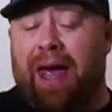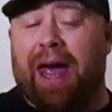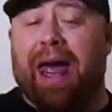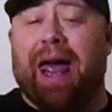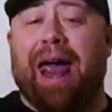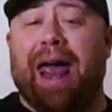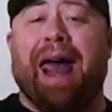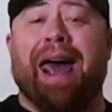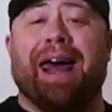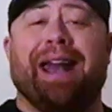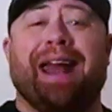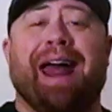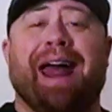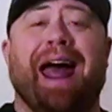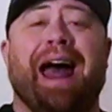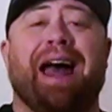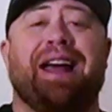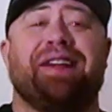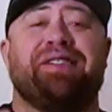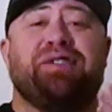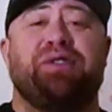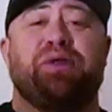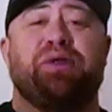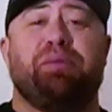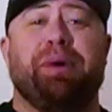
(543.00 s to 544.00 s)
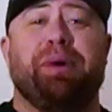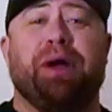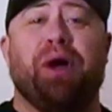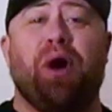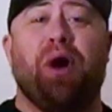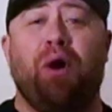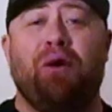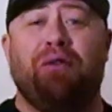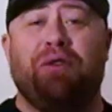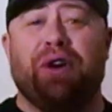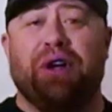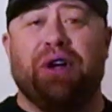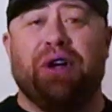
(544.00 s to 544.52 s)
and it has to be
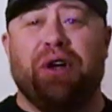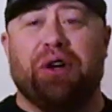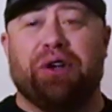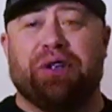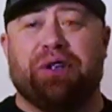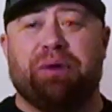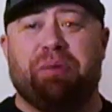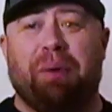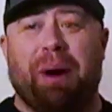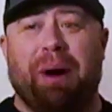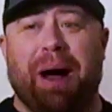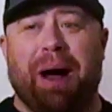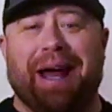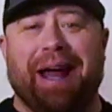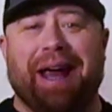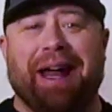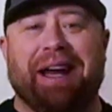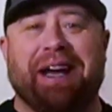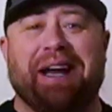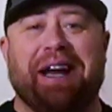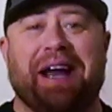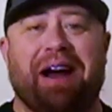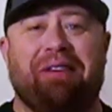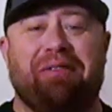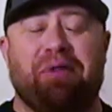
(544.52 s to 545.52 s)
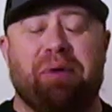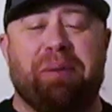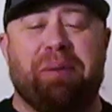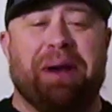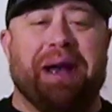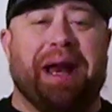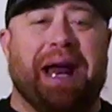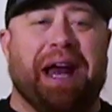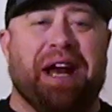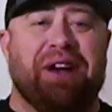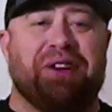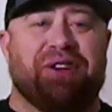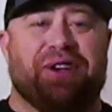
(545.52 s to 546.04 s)
overlooked by a government
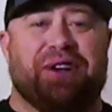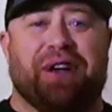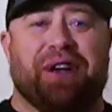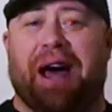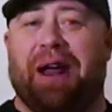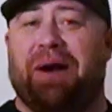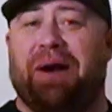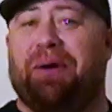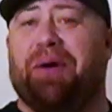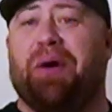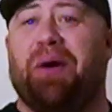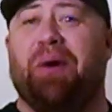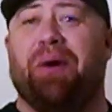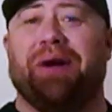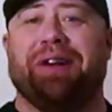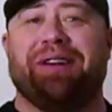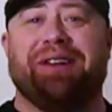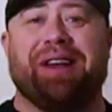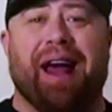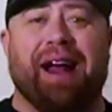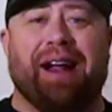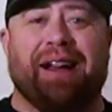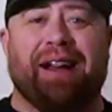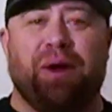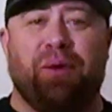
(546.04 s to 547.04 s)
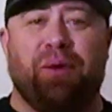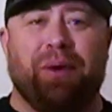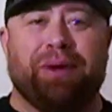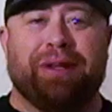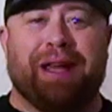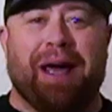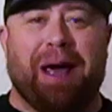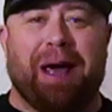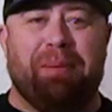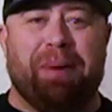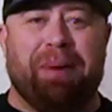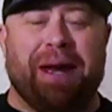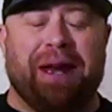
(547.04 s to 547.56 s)
agent. I don't know exactly what
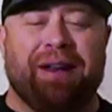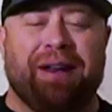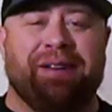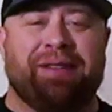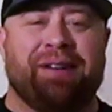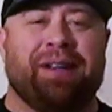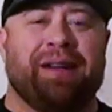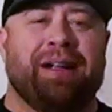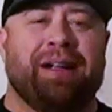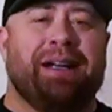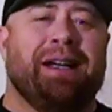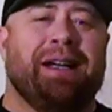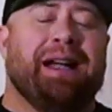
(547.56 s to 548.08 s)
that means.